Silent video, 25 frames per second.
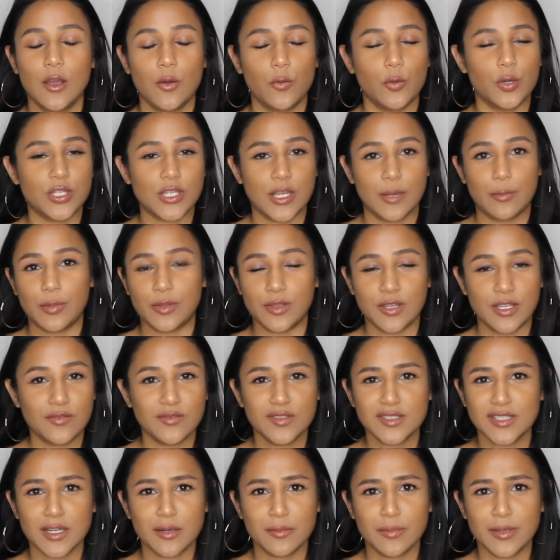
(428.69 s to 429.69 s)
which I believe
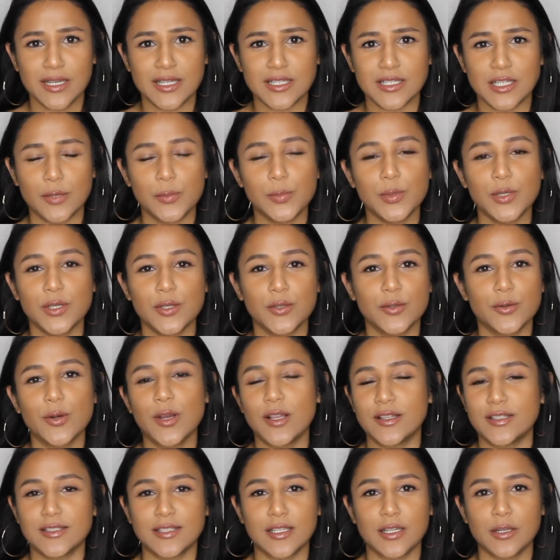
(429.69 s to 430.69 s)
is going to be a W,
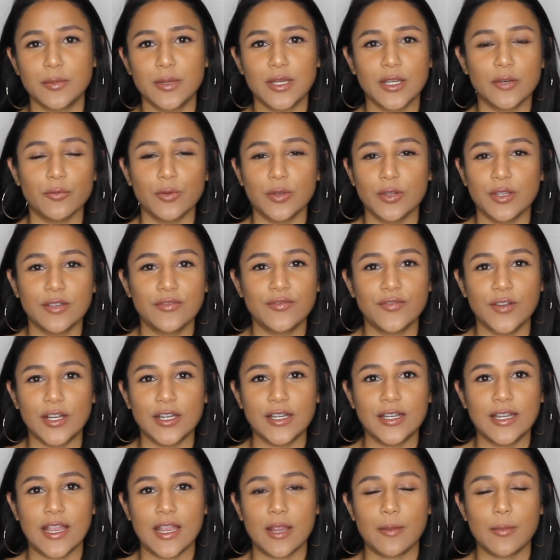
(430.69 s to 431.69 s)
it's going to be a really
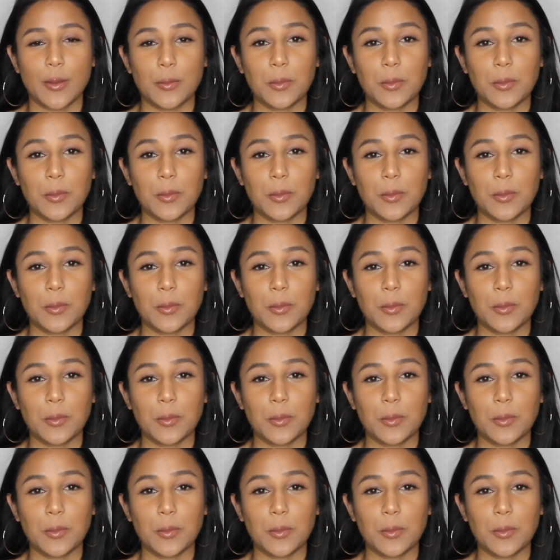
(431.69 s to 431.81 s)
fun game.